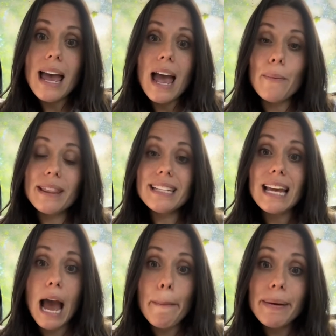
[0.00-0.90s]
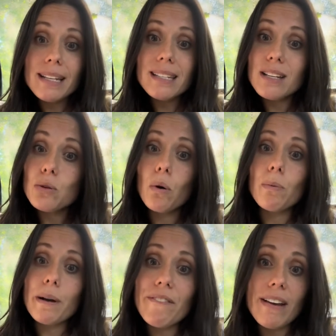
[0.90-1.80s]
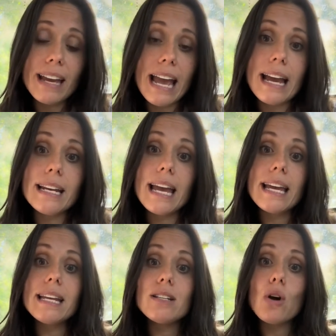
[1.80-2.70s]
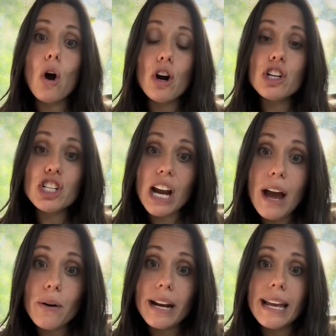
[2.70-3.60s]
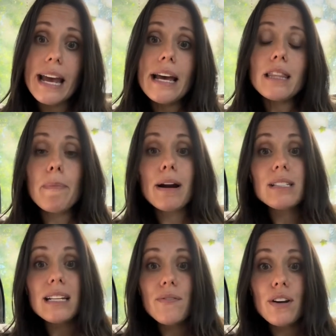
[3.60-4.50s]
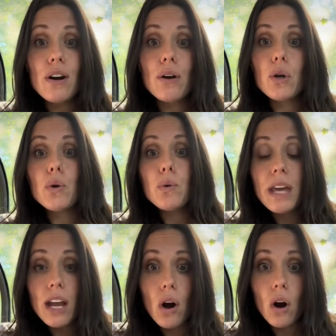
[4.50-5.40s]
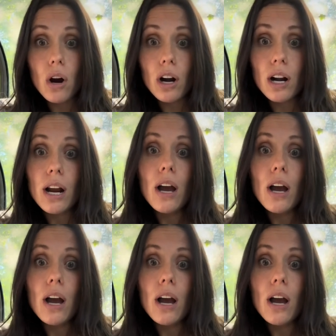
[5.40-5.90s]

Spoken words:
And when this happens, it's horrific. And it is heart shattering. The parents have to figure out who they are,